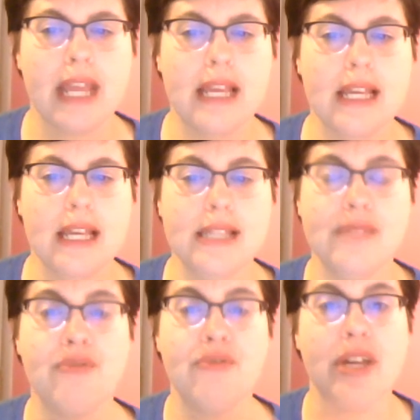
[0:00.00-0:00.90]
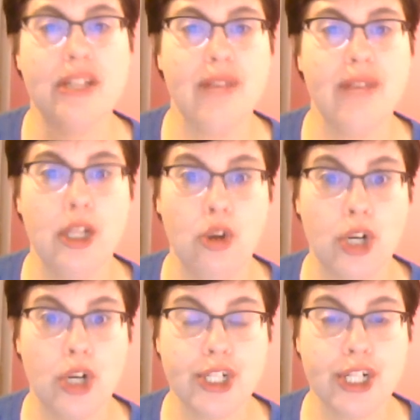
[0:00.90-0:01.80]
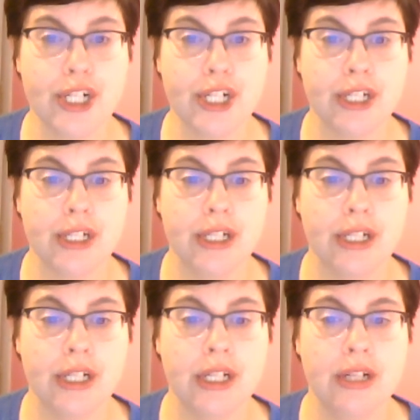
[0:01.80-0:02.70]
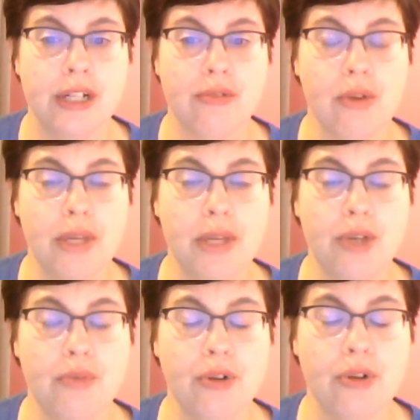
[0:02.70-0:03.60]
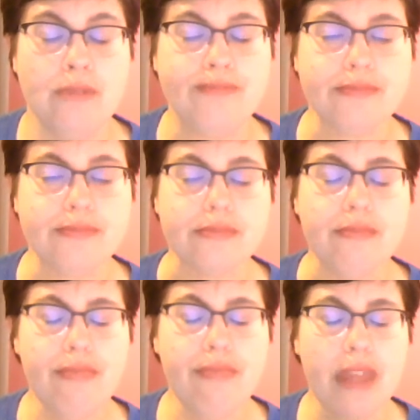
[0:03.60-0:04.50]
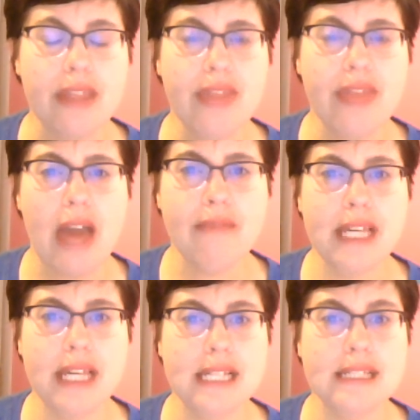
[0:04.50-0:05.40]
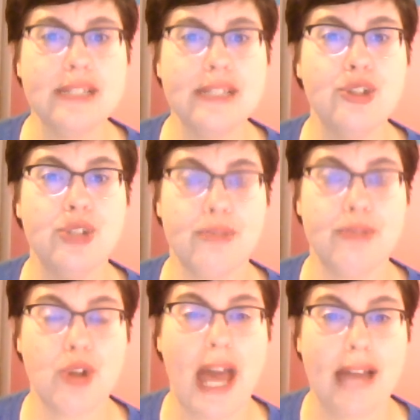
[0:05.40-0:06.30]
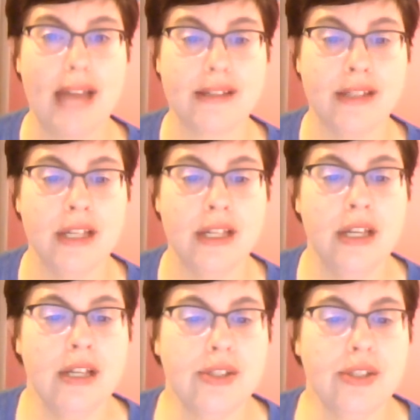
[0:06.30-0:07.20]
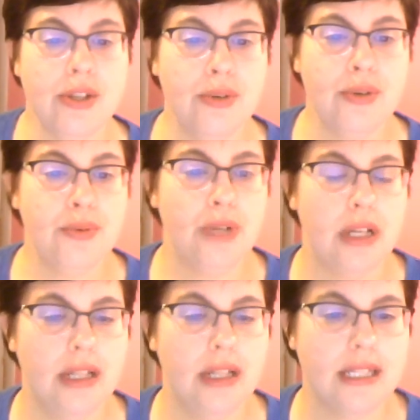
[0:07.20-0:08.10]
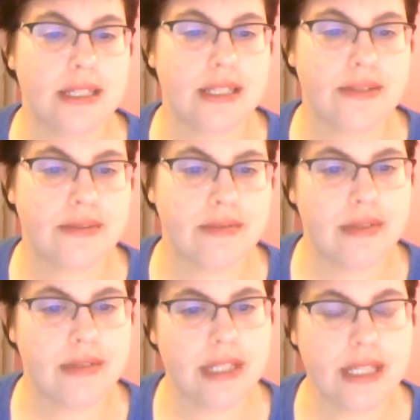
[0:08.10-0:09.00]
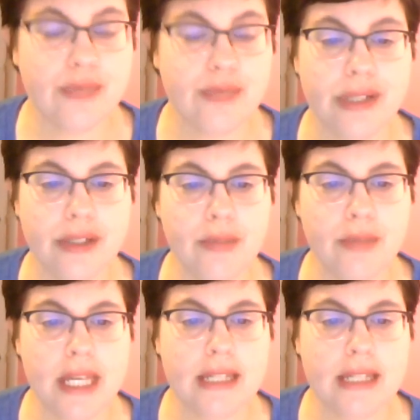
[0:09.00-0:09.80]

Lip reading: is in front of a larger Roman numeral, that means to subtract. So let's look at this one a little bit.